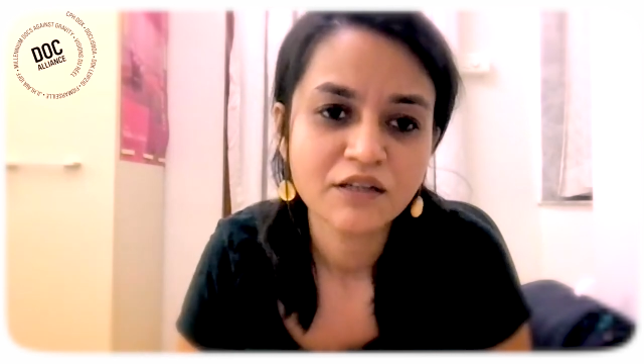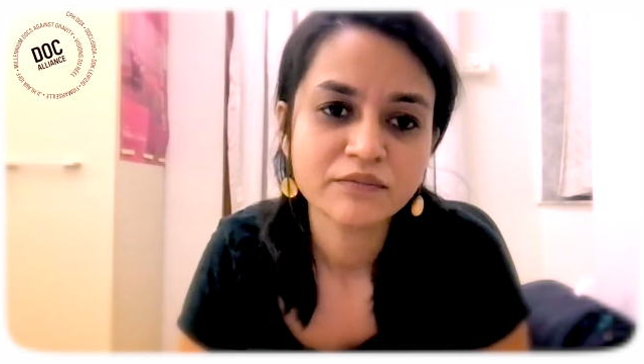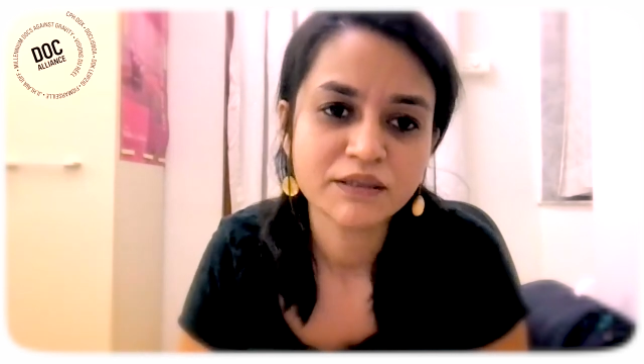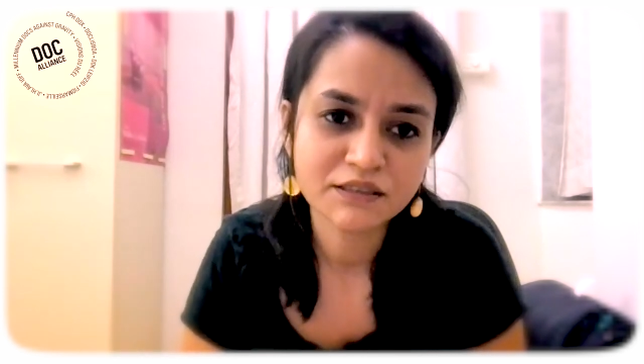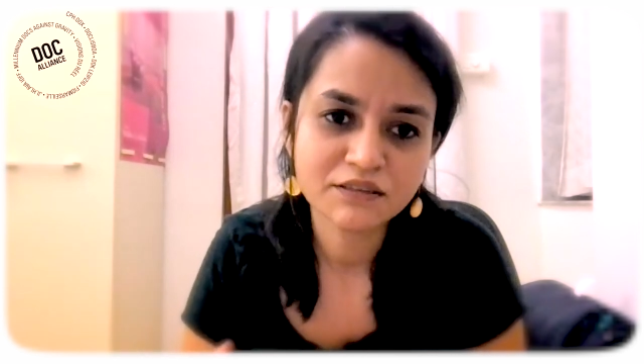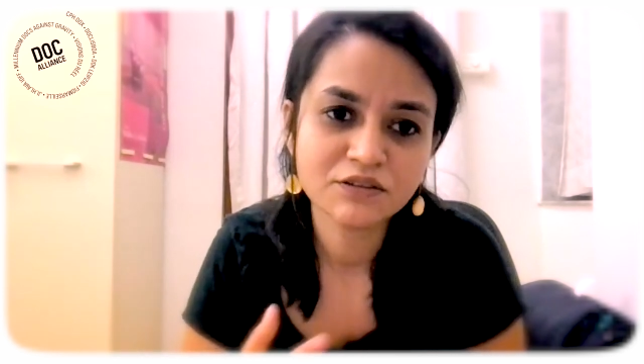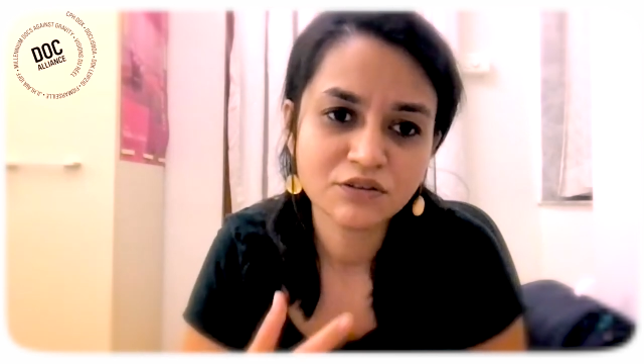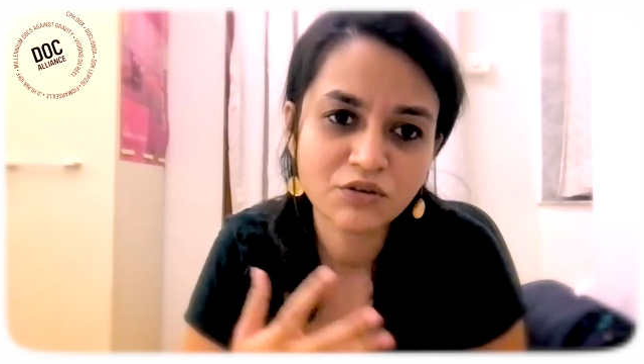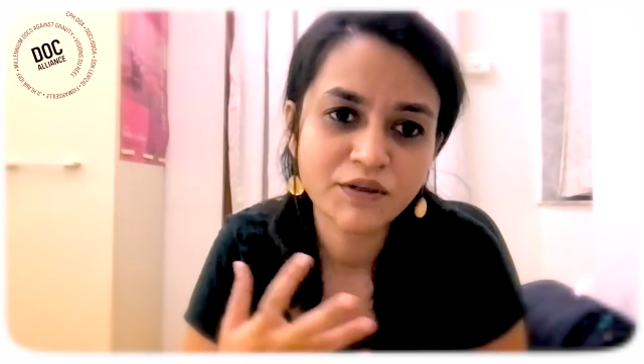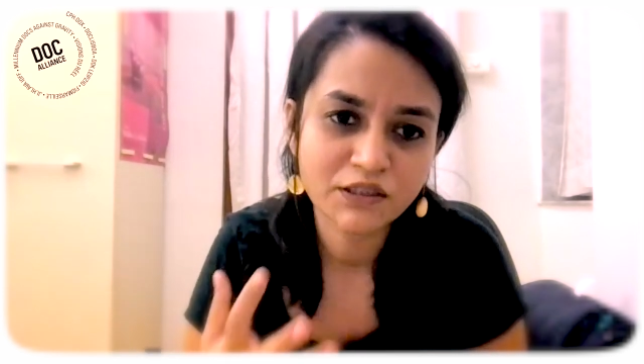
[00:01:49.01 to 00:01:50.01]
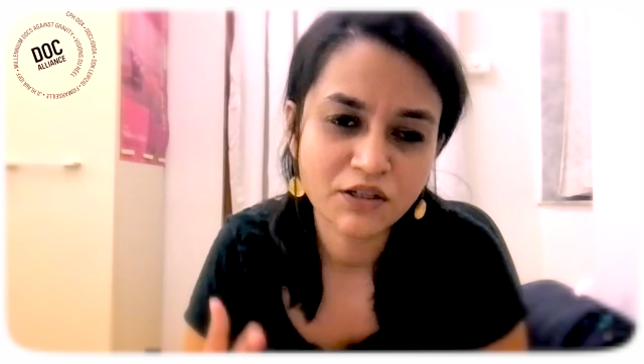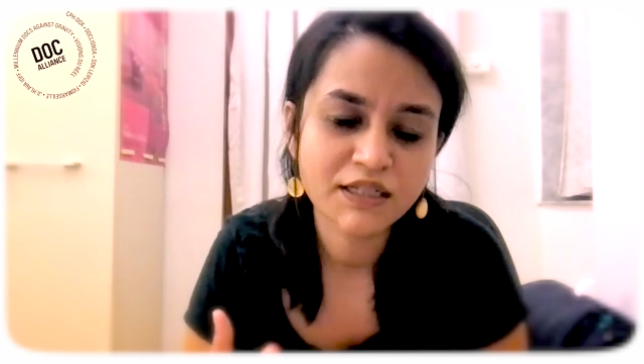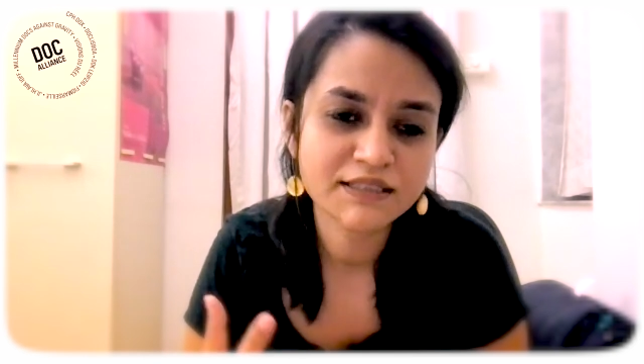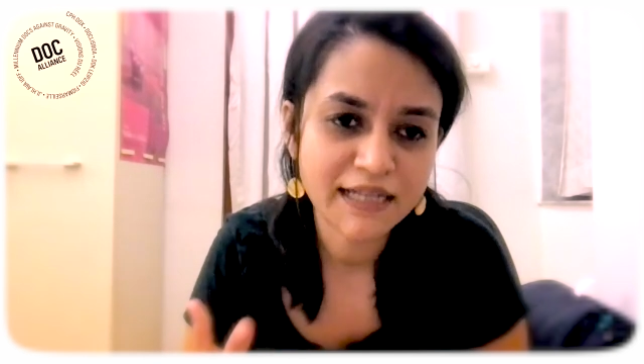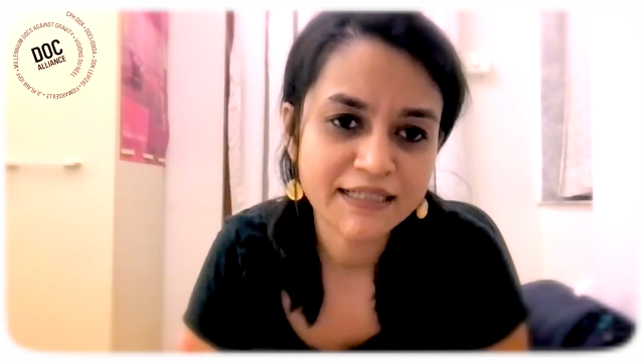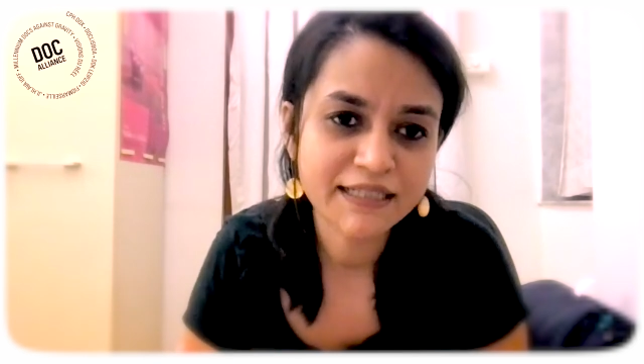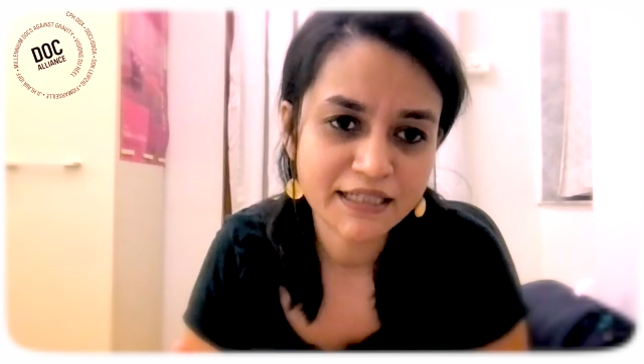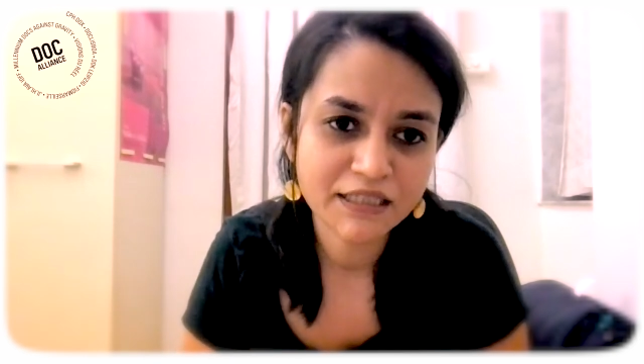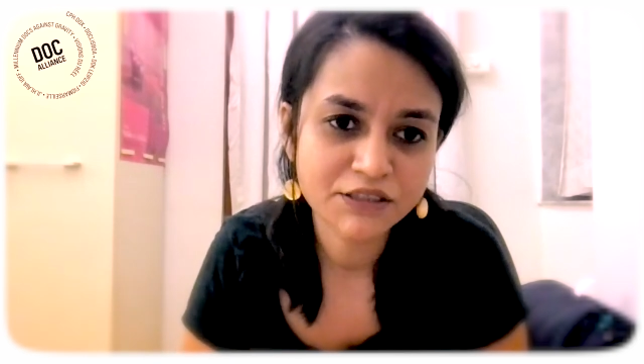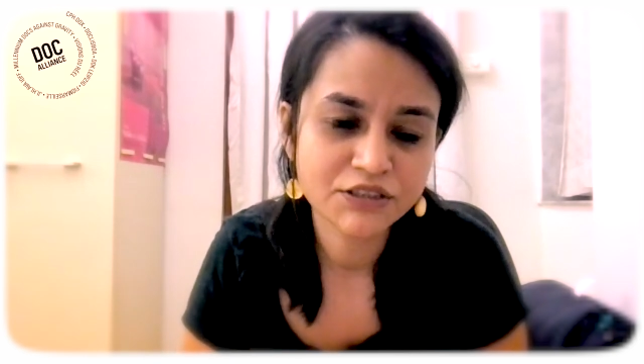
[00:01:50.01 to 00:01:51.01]
because you know when you're at that
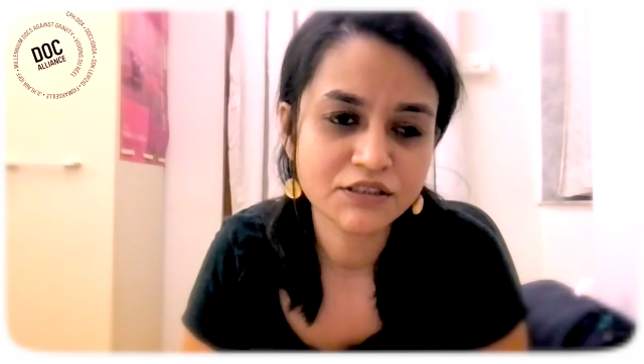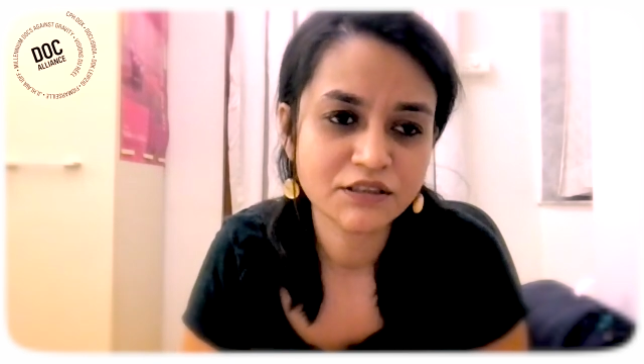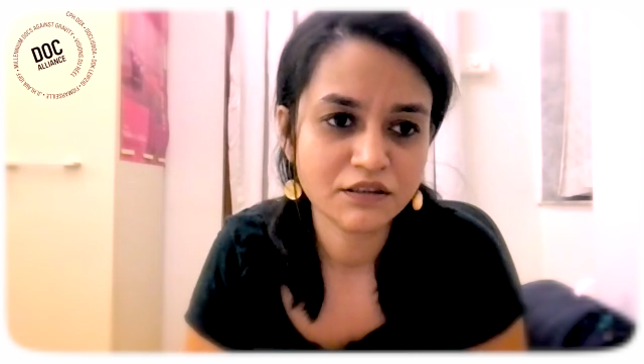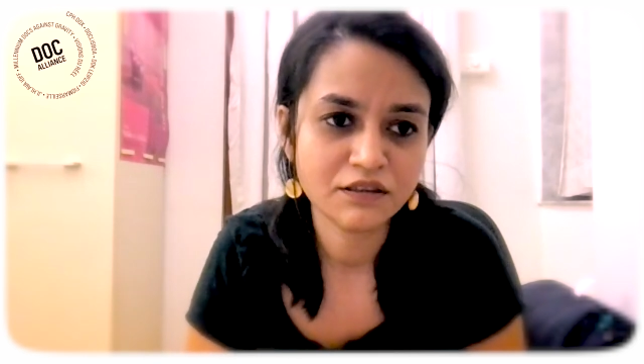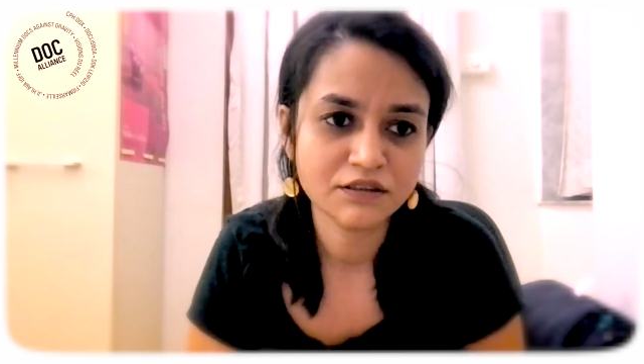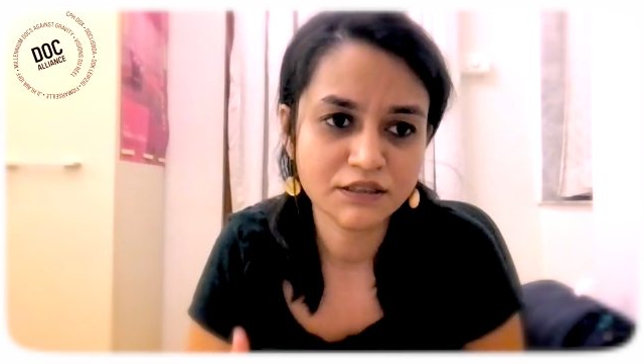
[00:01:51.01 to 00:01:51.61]
age uh,